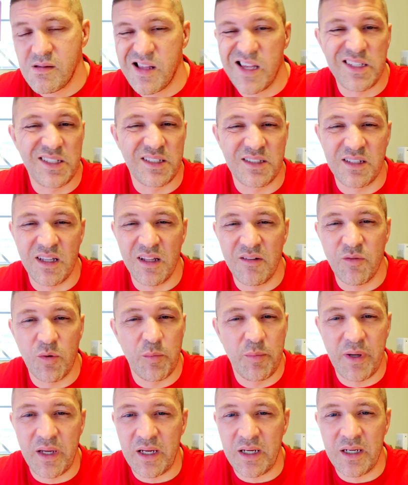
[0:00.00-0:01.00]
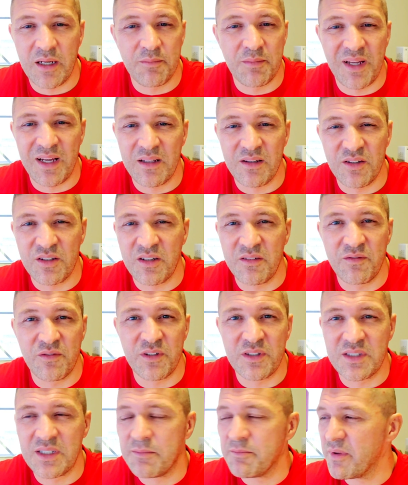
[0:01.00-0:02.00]
that's just level pain. I'm not looking
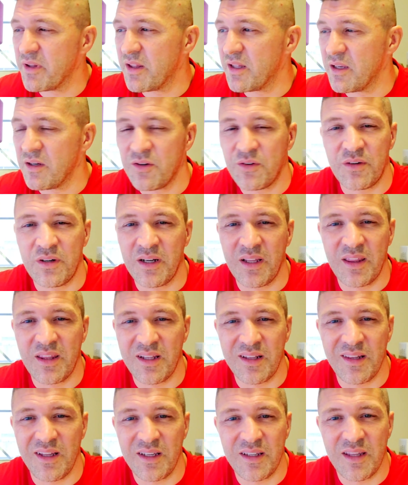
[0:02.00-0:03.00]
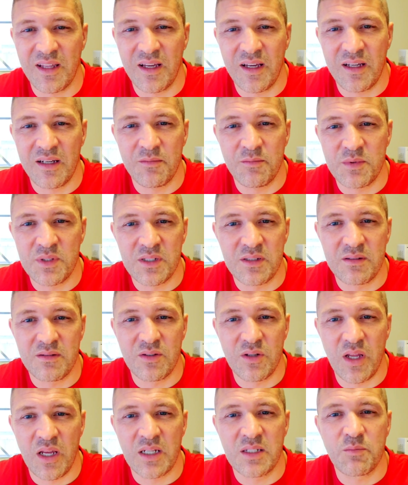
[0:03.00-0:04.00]
for sympathy or anything like that. I'm just
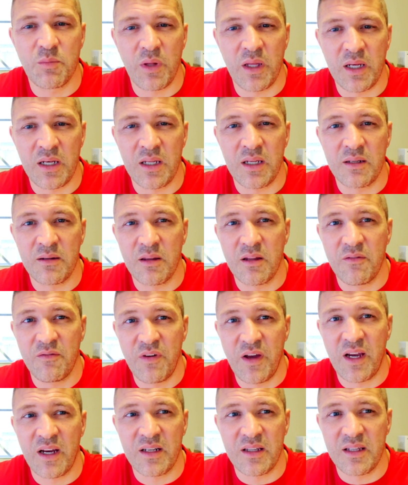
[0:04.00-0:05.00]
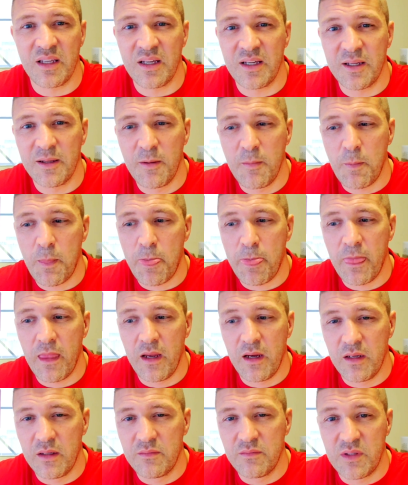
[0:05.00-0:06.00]
explaining the fact that
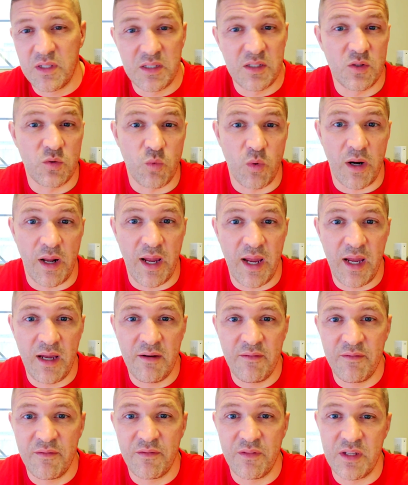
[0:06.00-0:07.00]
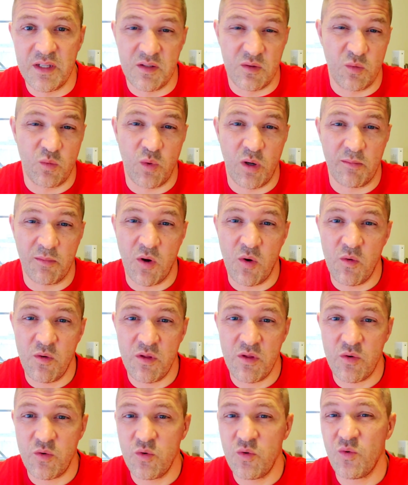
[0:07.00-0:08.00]
this is what I have, this is what I'm
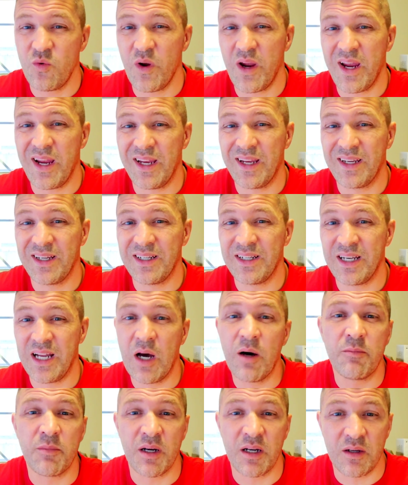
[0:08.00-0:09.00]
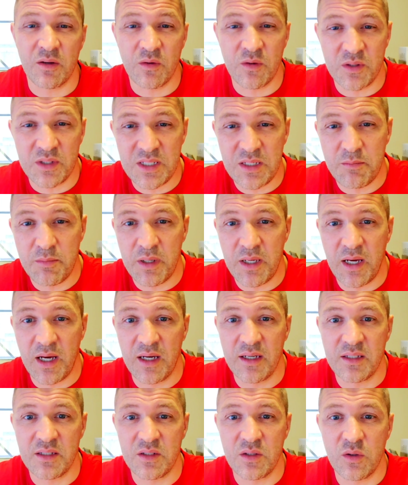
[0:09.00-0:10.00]
going through, and now I'm going to go to
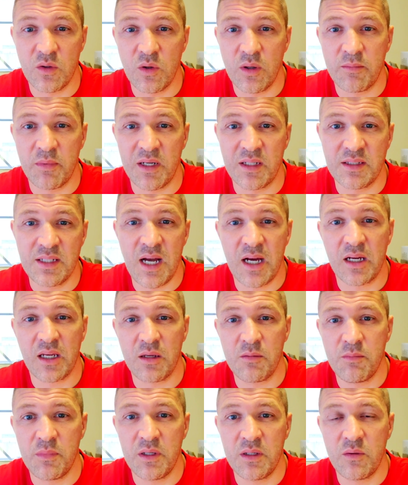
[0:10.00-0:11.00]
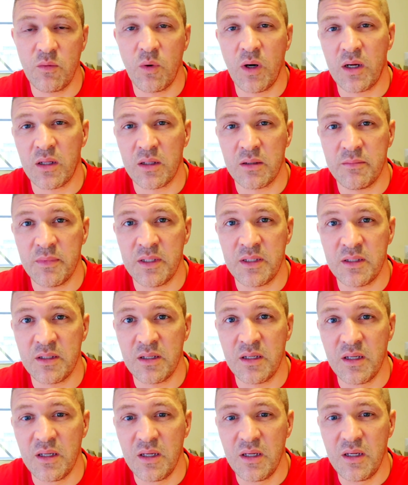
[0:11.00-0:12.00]
CPI. So I'm going to document while I'm in
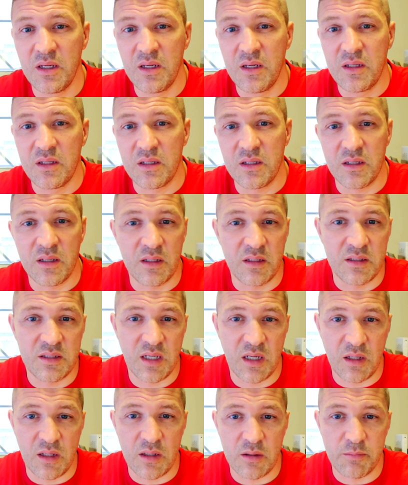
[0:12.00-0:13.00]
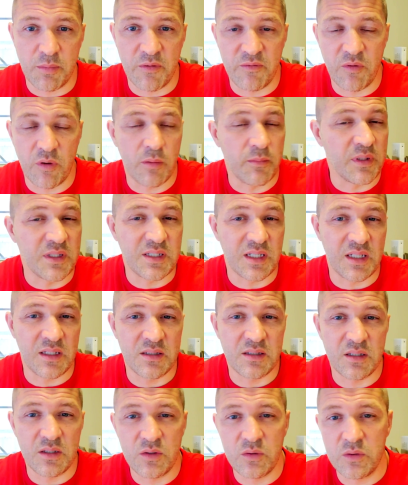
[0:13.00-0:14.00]
the Cellular Performance
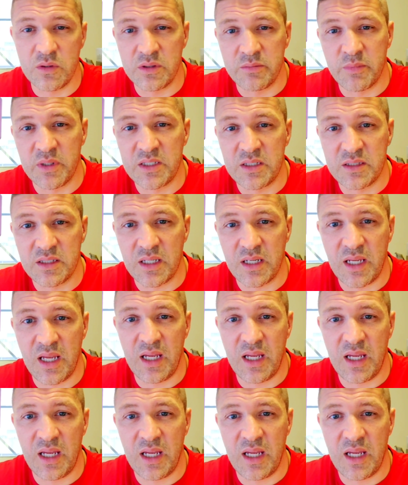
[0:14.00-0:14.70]
Institute as much as I